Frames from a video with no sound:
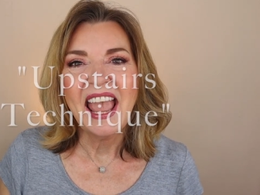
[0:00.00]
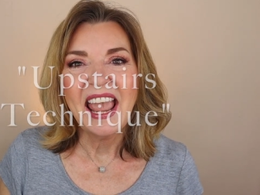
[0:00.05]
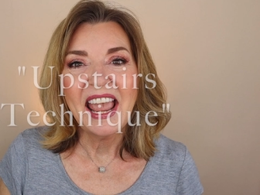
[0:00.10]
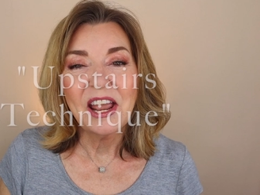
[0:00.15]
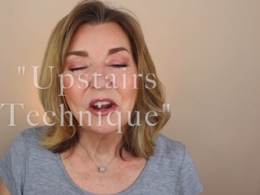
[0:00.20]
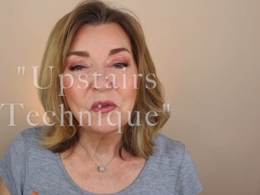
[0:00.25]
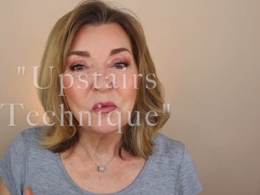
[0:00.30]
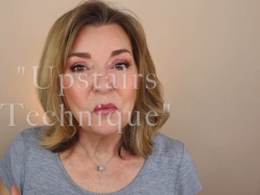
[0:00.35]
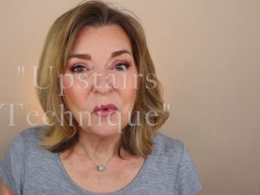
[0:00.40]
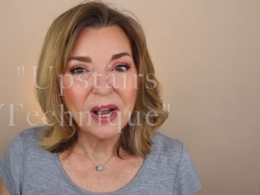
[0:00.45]

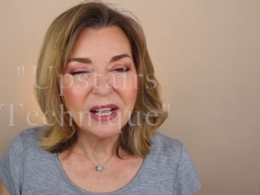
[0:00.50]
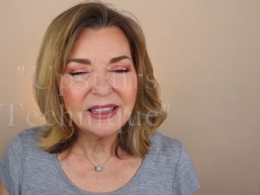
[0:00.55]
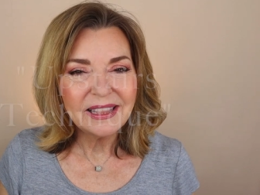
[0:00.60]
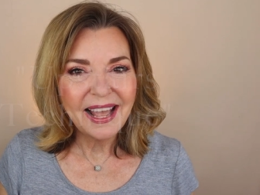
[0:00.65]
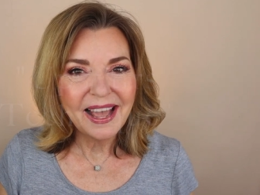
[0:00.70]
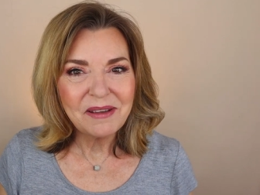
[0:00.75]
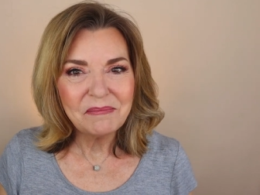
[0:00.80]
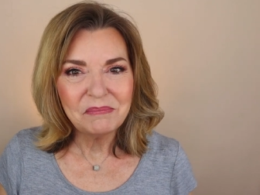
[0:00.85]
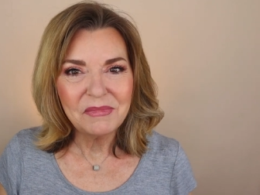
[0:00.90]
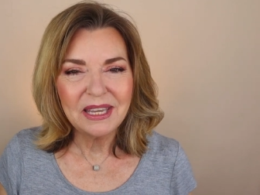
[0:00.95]
And what
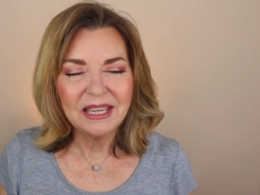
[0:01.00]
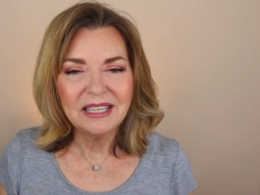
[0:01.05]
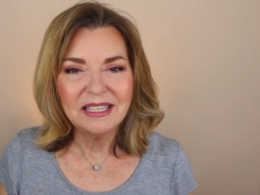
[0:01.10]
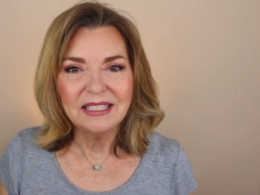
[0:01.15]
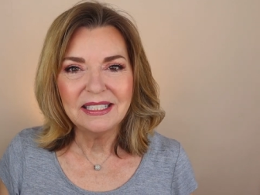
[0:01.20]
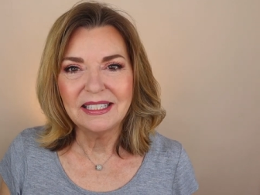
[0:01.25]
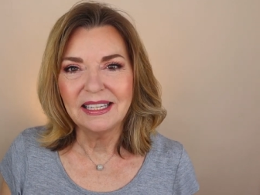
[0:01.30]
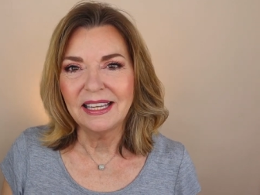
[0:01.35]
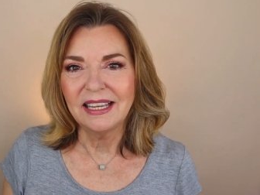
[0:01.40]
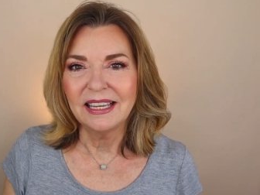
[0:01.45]
that
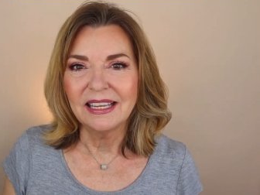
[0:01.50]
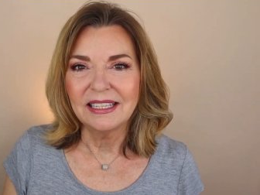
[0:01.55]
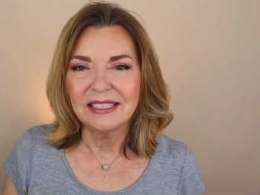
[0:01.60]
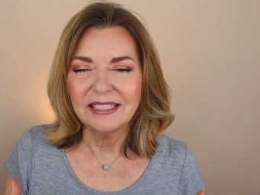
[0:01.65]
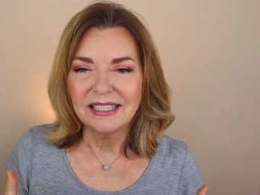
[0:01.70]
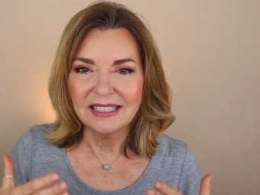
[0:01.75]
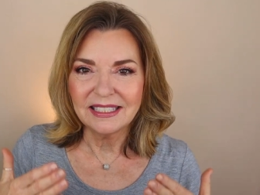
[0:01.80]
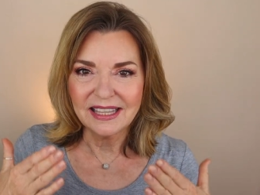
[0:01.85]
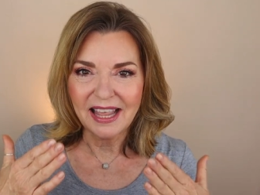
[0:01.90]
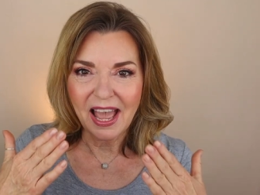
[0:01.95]
means
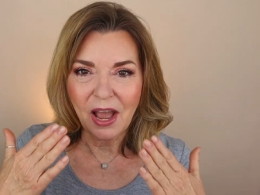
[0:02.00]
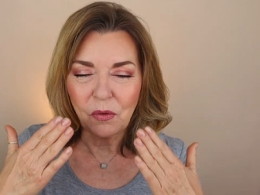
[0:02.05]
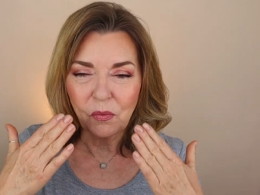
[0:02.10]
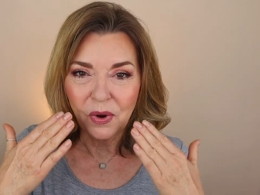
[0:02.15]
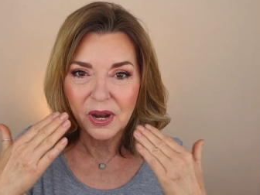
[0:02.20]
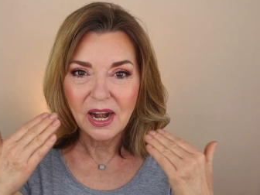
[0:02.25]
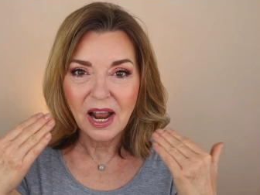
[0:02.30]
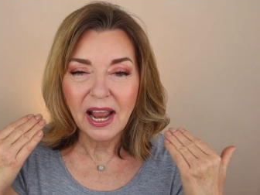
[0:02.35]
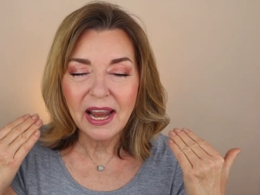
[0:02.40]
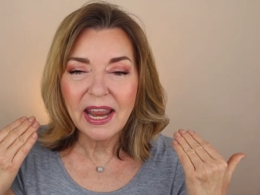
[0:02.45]
is is that
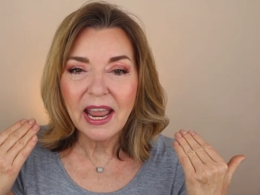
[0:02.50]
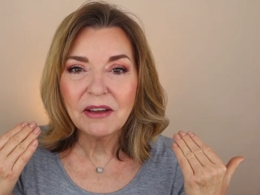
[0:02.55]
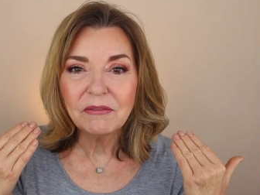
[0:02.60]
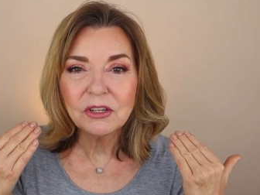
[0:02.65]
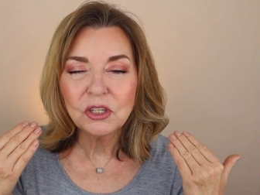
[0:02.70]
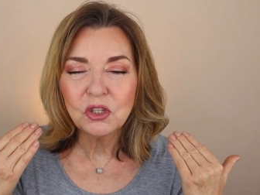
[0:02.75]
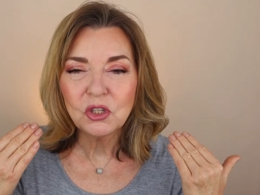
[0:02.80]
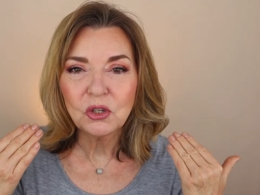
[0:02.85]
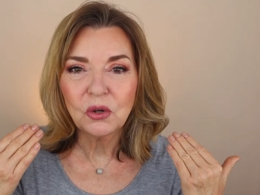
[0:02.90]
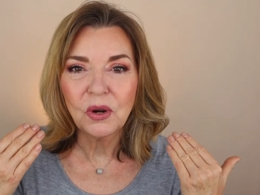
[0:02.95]
when I
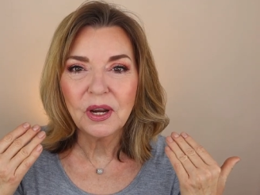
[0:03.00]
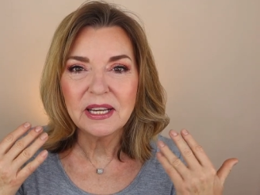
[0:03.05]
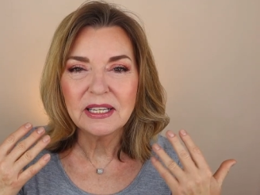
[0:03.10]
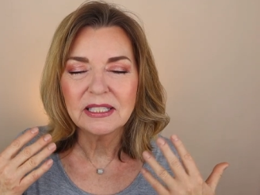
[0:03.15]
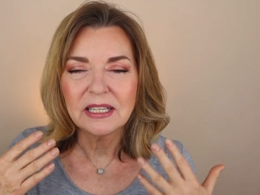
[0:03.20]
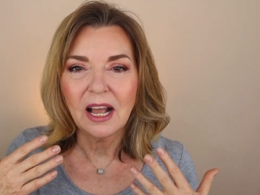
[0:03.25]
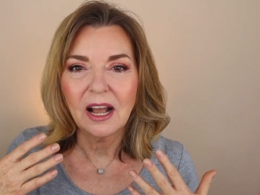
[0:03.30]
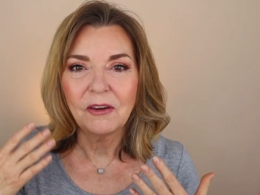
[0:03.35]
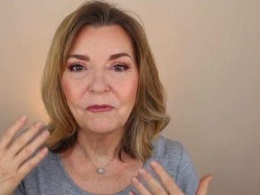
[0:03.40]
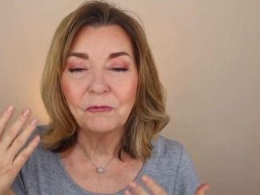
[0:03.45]
have a
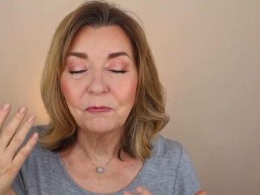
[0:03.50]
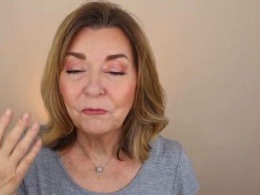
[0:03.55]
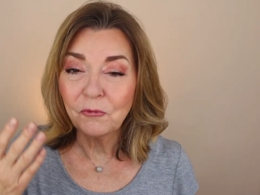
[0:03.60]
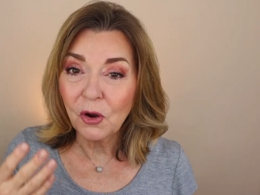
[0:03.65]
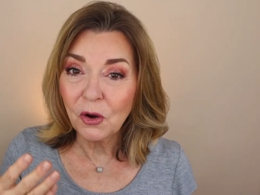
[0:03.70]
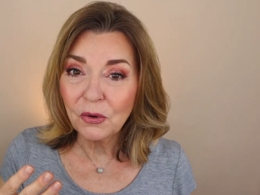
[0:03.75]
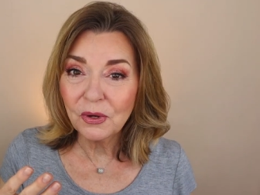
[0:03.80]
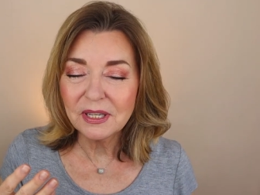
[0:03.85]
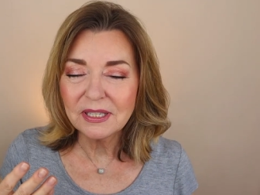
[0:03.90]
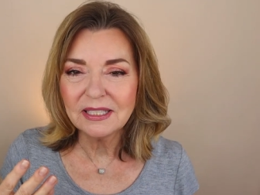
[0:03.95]
choice of
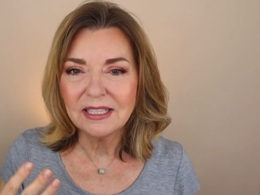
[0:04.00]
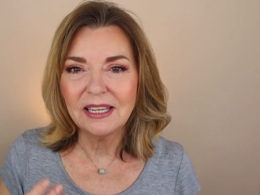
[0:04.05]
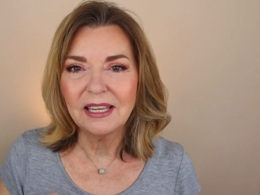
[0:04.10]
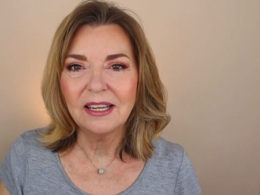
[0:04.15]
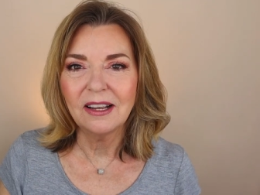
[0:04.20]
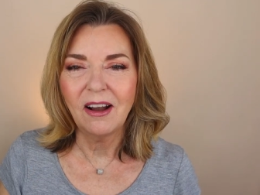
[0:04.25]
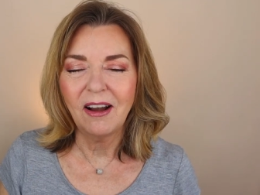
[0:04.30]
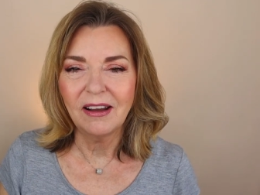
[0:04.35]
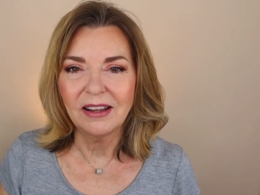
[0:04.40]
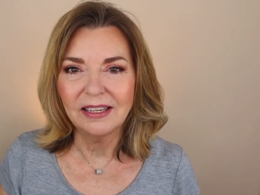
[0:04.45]

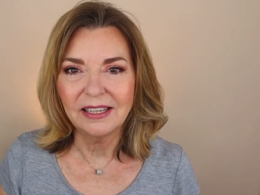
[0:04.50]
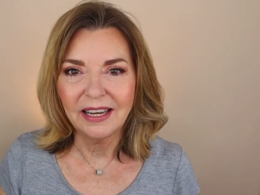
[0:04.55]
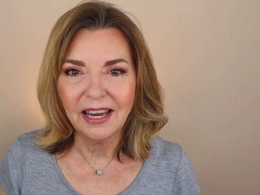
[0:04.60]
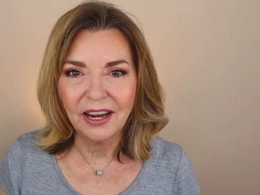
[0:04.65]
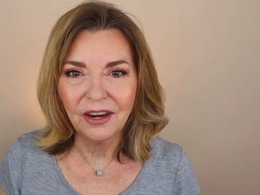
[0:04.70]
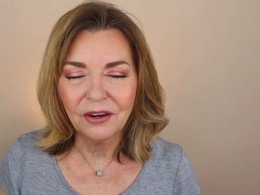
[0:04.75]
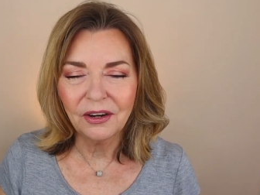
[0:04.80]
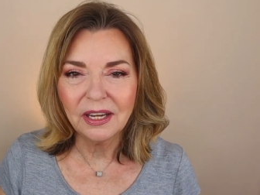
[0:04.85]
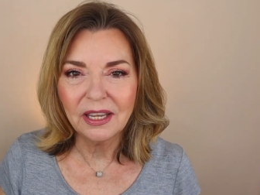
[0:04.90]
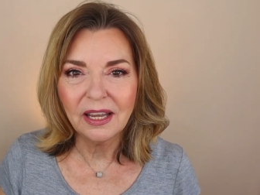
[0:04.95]
focusing on an
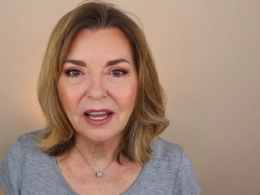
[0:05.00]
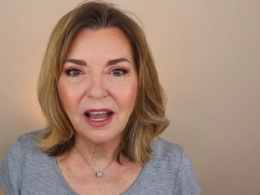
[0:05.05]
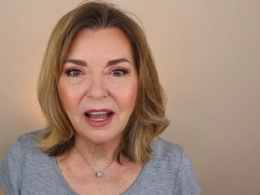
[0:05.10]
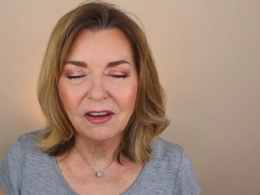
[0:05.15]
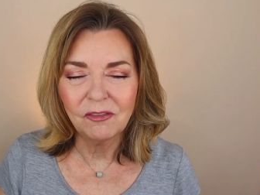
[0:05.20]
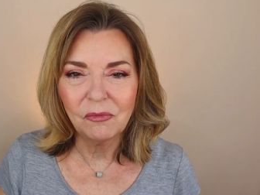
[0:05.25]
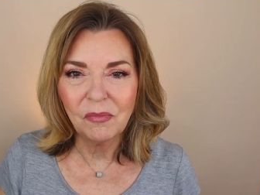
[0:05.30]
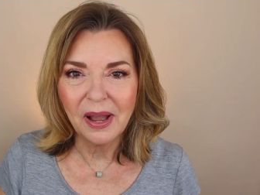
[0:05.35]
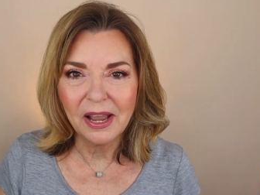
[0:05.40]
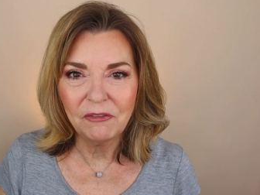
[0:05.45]
area
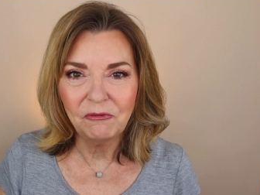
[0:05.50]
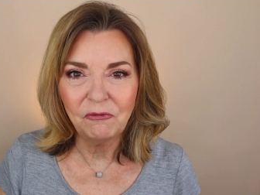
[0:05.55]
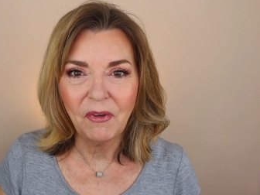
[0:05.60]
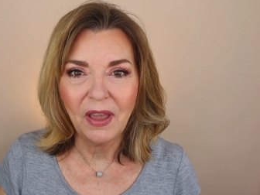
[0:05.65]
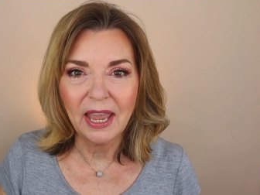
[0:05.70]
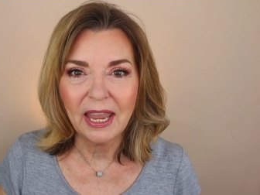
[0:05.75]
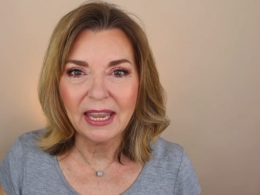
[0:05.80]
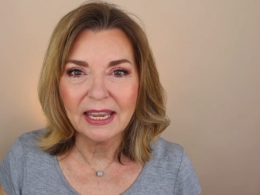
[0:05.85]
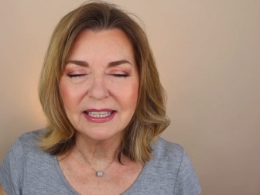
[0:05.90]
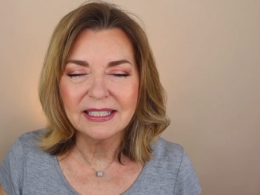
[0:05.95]
of my
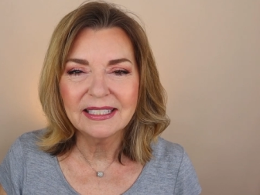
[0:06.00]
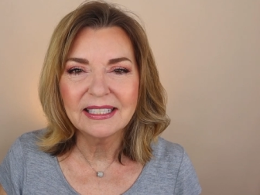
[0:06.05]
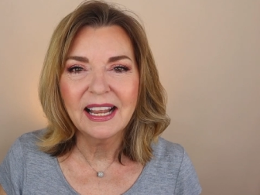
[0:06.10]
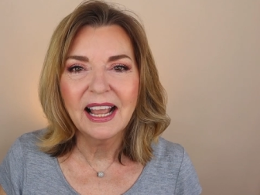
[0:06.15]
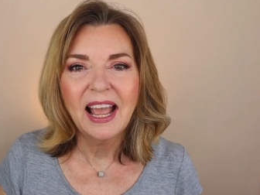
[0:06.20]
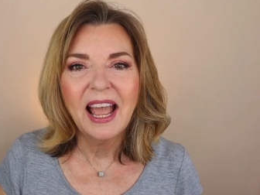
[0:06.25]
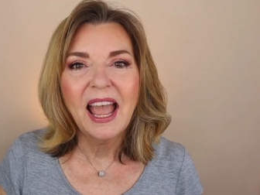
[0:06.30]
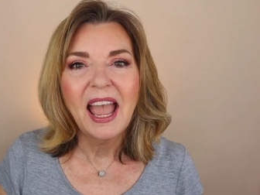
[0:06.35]
face,